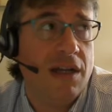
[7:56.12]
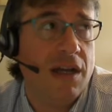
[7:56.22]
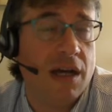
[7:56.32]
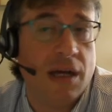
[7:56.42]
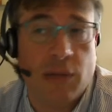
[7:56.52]

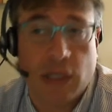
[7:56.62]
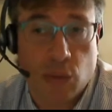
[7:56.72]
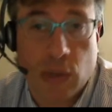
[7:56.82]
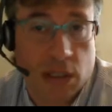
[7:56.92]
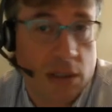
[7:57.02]

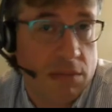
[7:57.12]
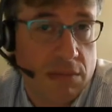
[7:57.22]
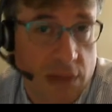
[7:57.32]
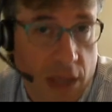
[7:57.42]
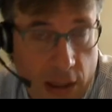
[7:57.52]
because
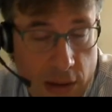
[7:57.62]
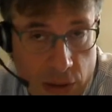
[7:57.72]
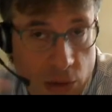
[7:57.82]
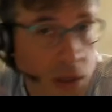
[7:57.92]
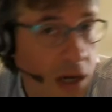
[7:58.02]

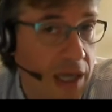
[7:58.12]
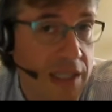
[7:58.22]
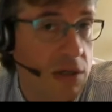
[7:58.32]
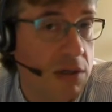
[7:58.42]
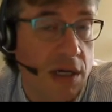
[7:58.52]
you
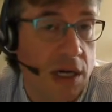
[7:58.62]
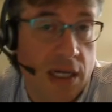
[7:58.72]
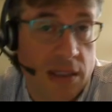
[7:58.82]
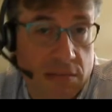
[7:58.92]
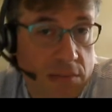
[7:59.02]
guys are
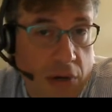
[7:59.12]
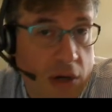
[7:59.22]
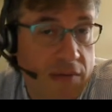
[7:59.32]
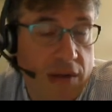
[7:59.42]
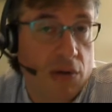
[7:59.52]
not
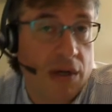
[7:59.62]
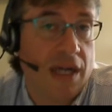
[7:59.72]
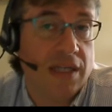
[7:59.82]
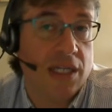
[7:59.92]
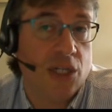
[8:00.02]
part of the
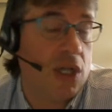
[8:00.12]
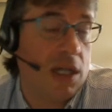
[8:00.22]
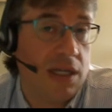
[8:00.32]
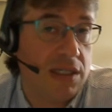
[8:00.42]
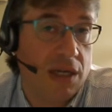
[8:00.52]
organization,
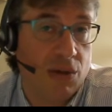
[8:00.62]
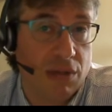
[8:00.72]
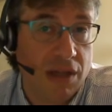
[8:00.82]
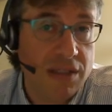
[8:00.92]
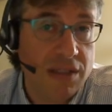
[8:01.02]
at least I don't think